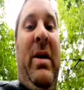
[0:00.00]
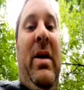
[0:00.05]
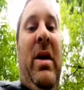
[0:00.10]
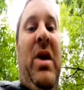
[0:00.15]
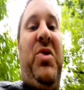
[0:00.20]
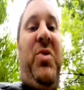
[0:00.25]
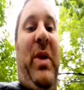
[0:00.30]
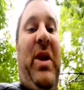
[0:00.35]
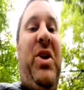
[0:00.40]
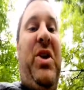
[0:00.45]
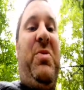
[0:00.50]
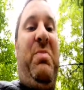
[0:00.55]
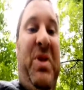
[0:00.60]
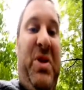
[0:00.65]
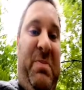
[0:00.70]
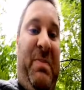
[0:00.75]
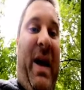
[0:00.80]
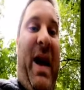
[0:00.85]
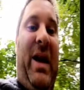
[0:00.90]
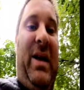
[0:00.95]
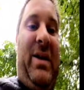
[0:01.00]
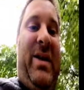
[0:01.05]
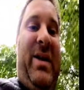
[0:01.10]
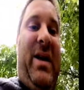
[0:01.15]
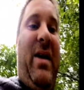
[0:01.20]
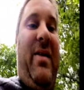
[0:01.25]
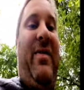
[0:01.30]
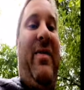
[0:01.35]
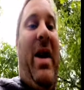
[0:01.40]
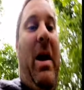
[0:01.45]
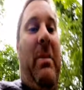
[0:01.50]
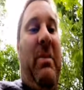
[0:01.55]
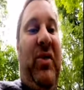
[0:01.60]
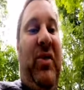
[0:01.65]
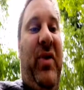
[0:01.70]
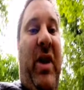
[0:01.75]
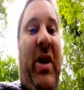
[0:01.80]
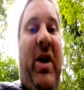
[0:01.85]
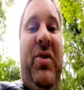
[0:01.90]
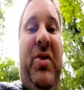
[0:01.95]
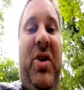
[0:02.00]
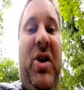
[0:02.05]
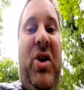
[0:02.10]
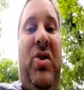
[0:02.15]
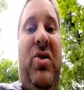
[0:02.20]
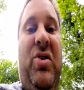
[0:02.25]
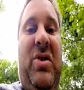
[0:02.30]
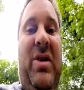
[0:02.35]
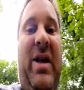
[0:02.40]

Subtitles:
as well as perspective and atmospheric conditions